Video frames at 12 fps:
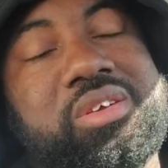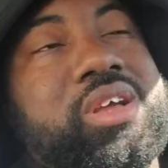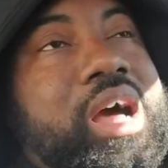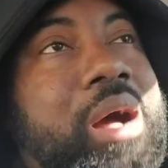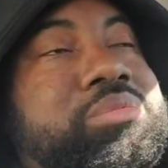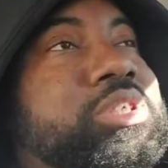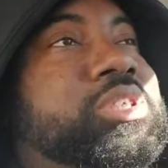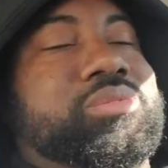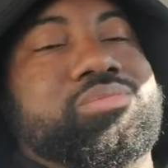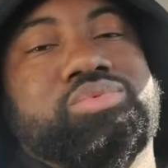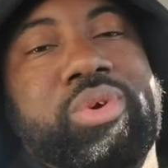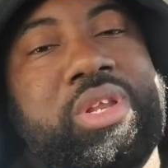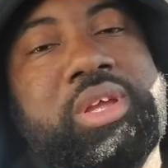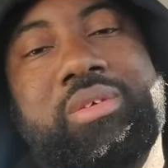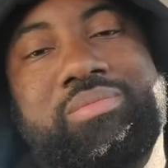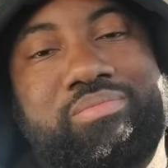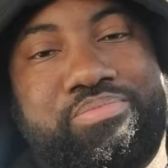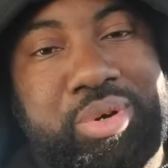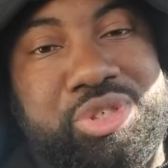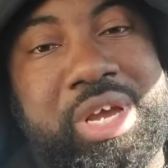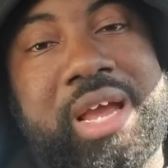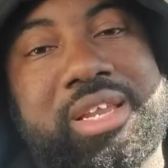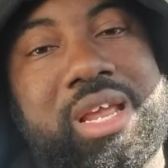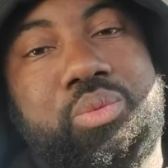I'm just really
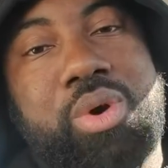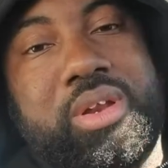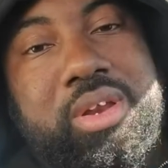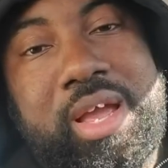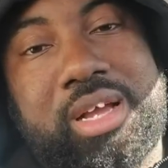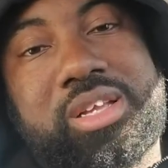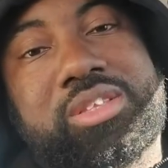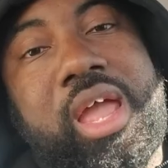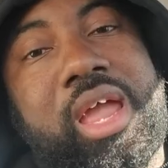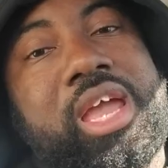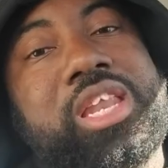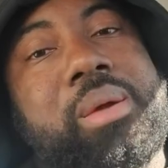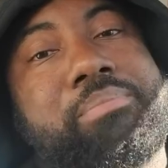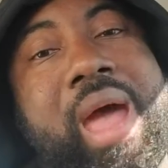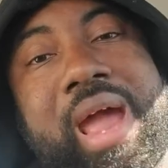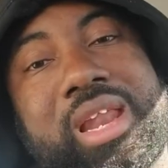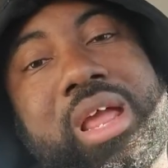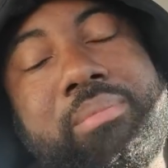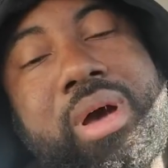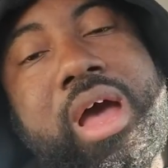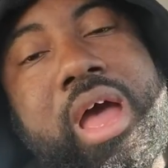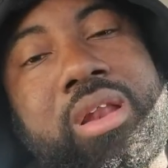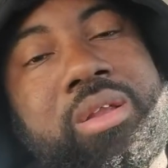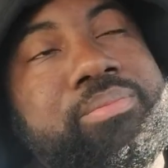projecting what niggas are thinking in the back of their
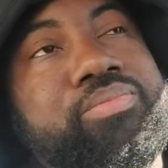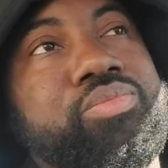mind